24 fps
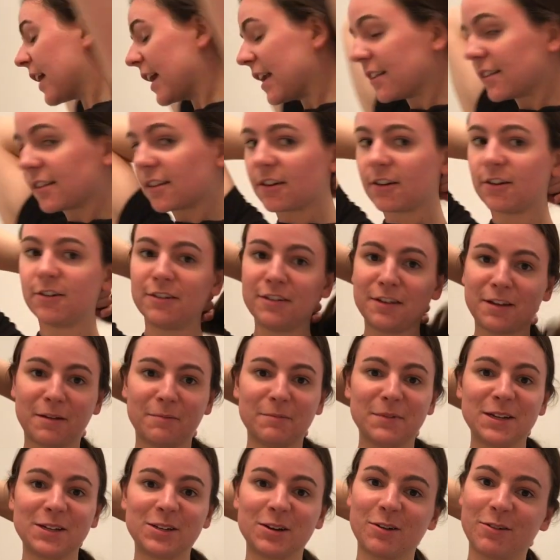Okay, so I'm
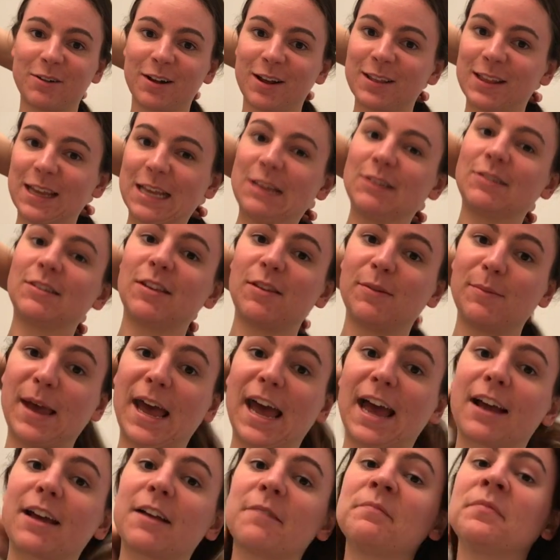gonna turn around and let you see the
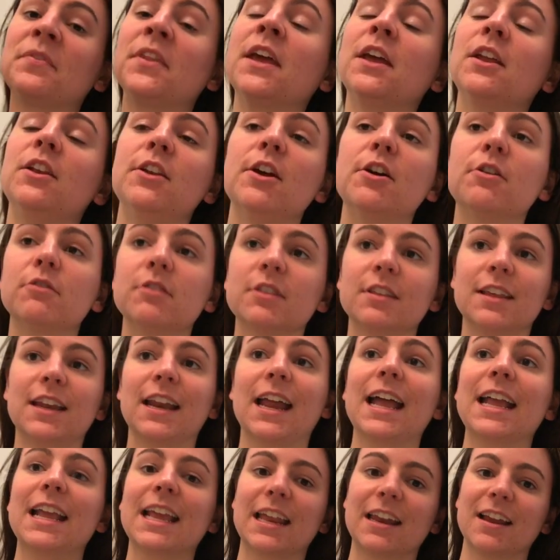back. Note that
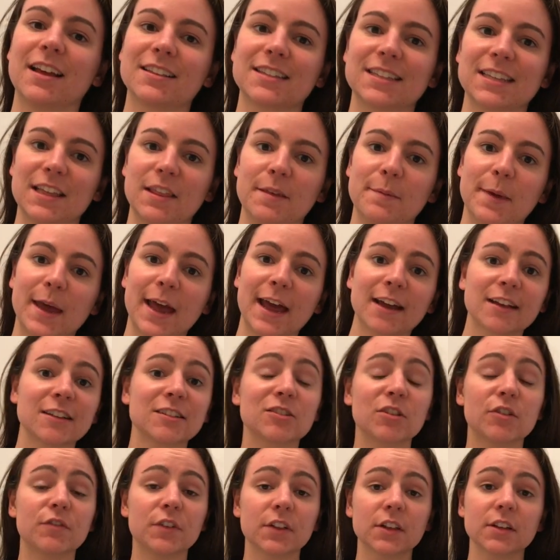I cannot see the back,
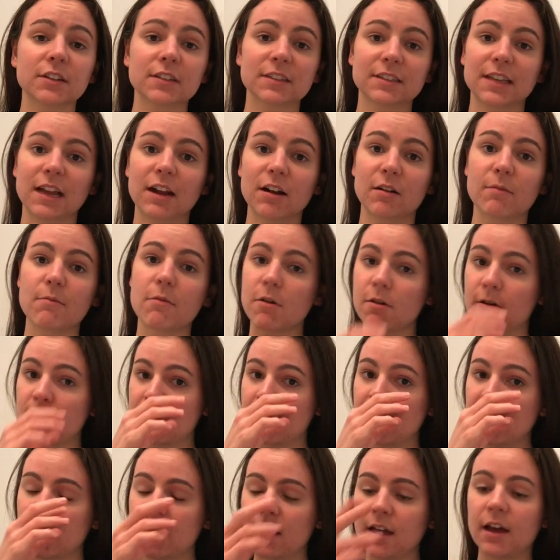so if it looks terrible,
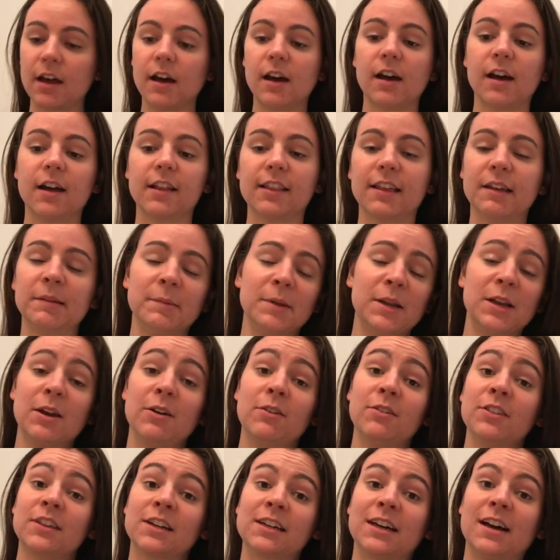uh, let me
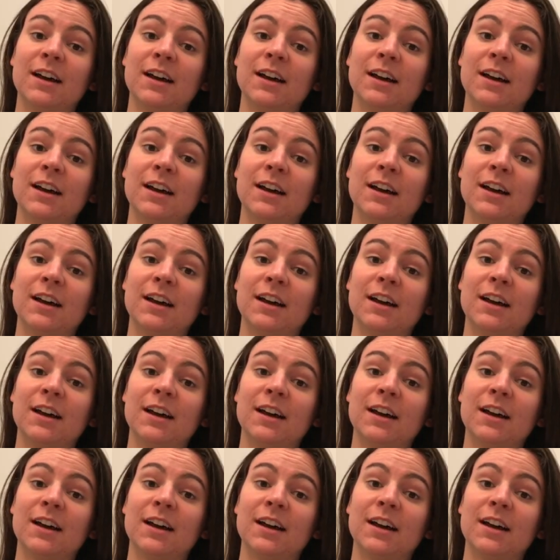know in the